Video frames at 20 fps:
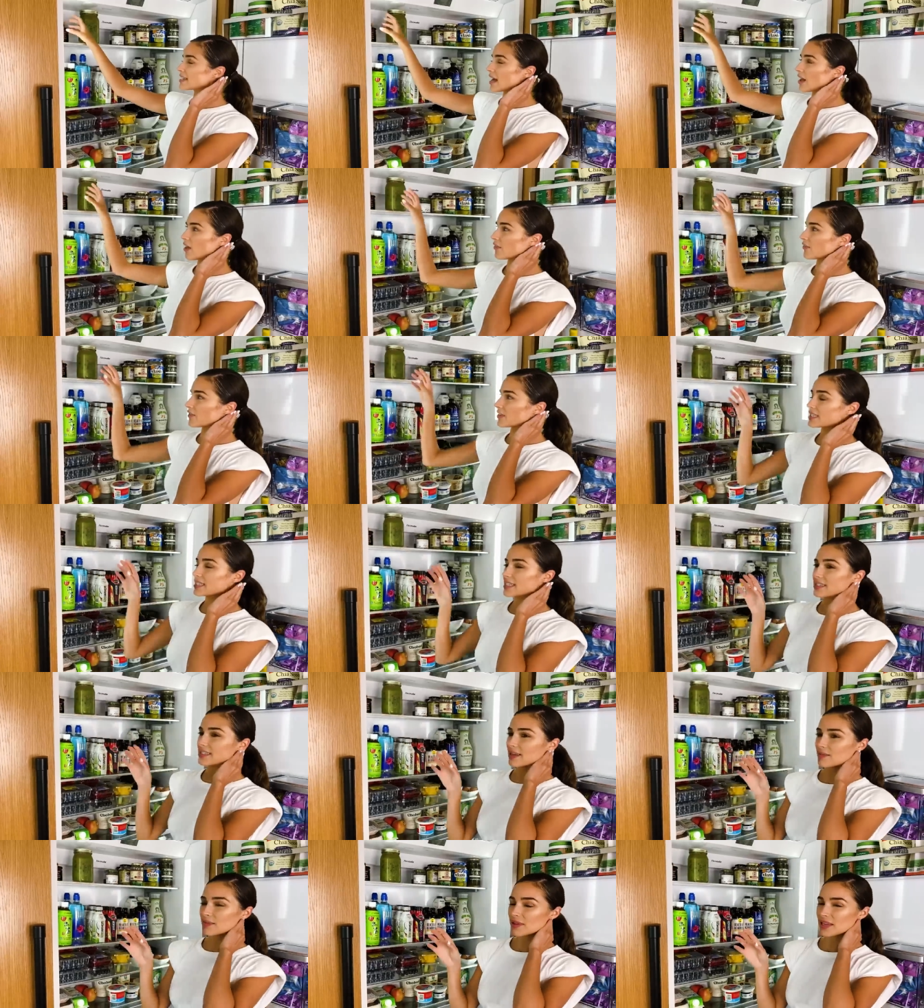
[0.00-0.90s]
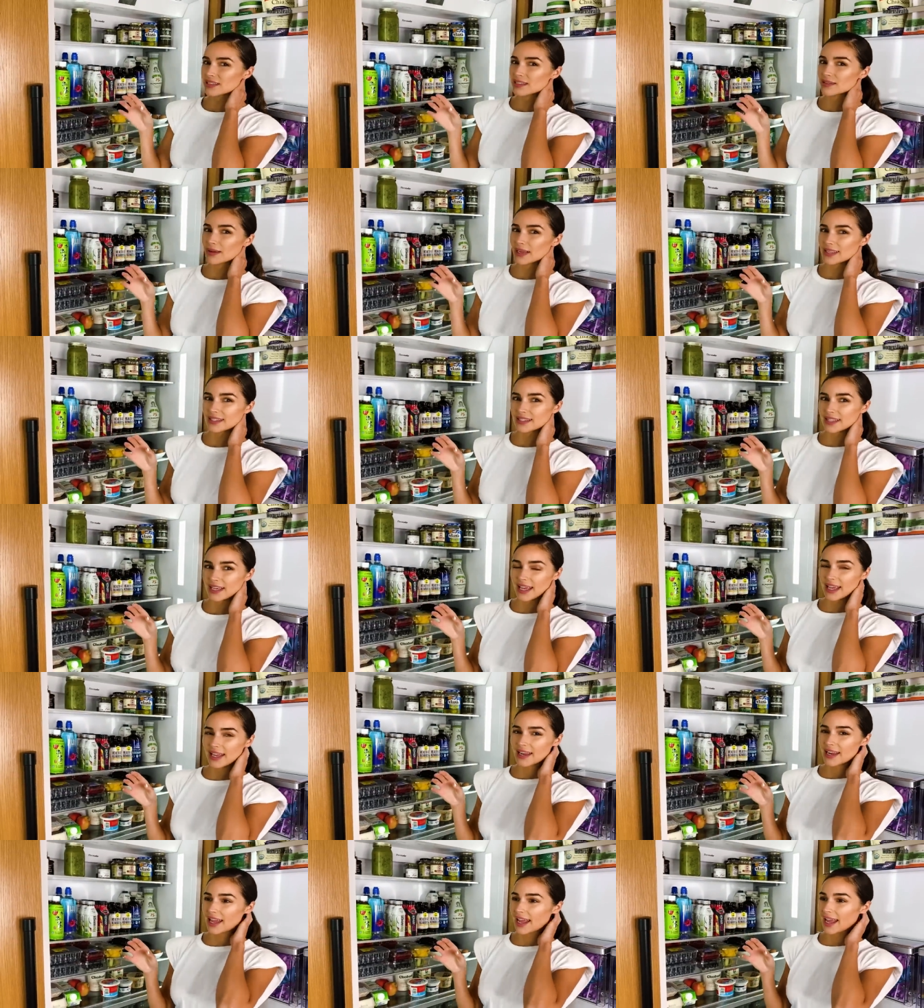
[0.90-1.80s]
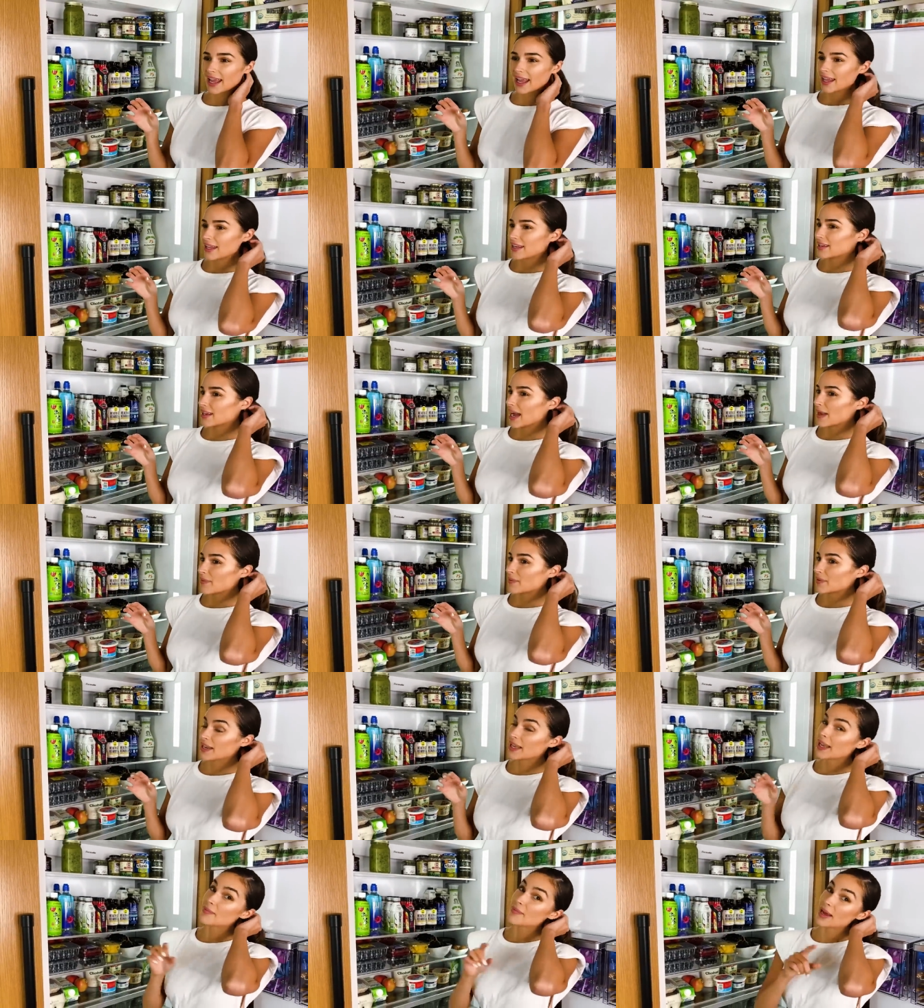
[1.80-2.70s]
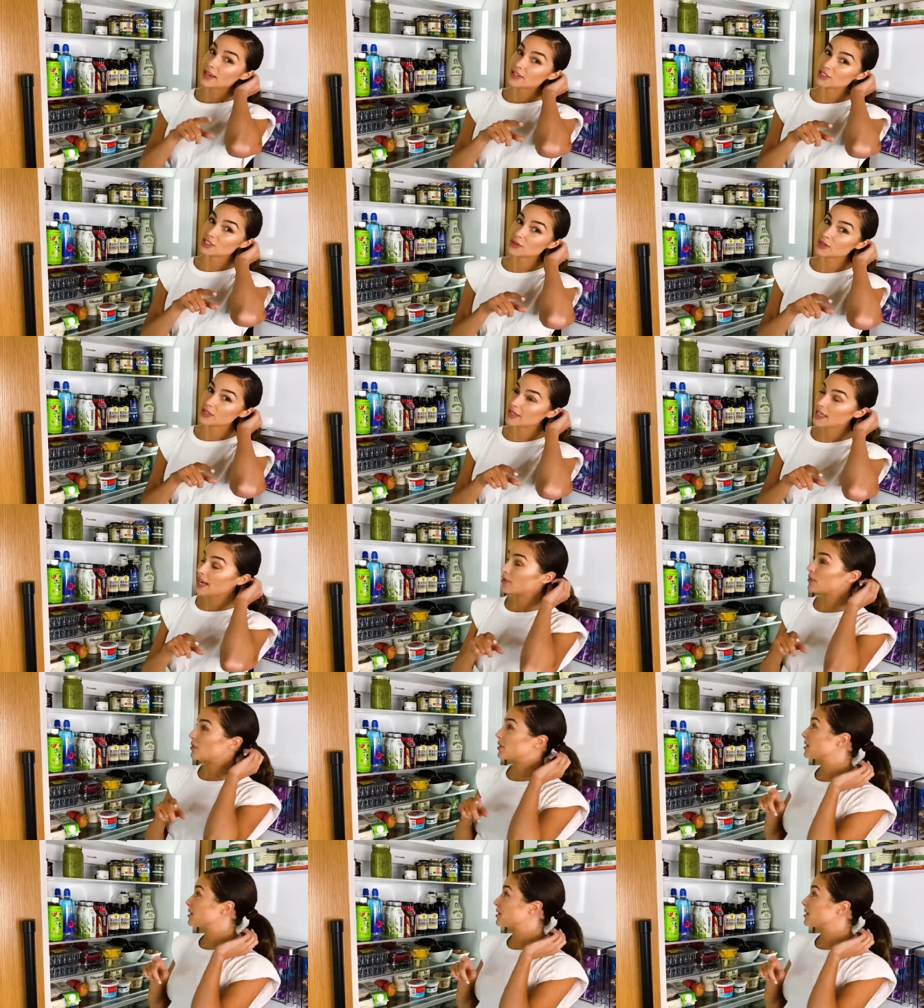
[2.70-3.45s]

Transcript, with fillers: tell if it did something to my skin and I'm gonna get back to you on that